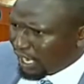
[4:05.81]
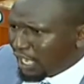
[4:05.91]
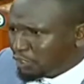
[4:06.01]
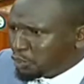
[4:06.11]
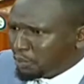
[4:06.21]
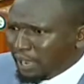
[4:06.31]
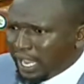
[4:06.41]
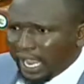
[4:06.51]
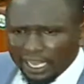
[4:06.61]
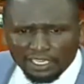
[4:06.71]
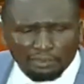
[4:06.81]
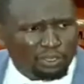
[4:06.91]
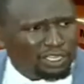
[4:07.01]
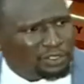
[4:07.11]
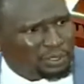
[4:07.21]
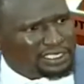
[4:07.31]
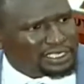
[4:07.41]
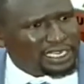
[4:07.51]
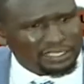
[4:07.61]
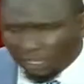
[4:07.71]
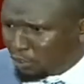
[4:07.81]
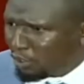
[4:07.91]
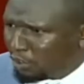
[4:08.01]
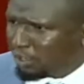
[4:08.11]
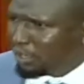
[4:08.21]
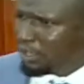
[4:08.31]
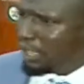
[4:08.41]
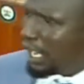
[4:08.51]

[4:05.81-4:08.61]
I took my ID more than 20 years ago.